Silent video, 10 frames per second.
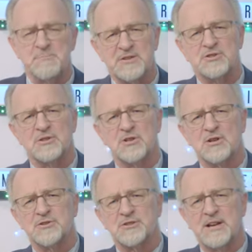mentioned the
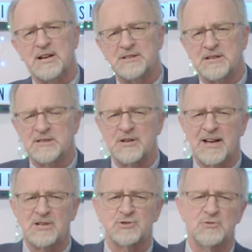other day that in the
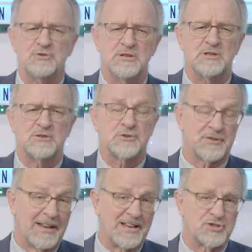last two years or
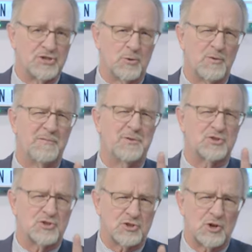the last year, we have
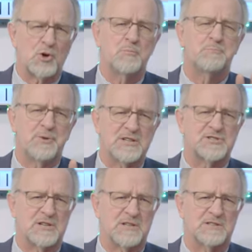been so
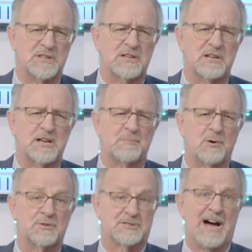busy thinking
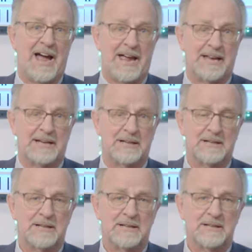about dying
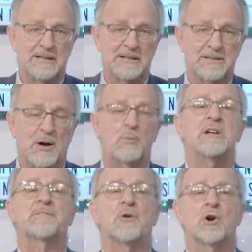that we
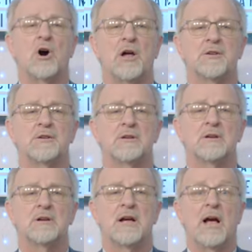have forgotten
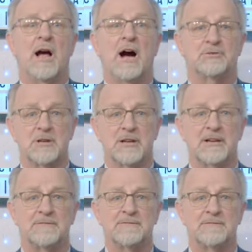how to
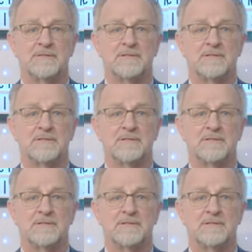live.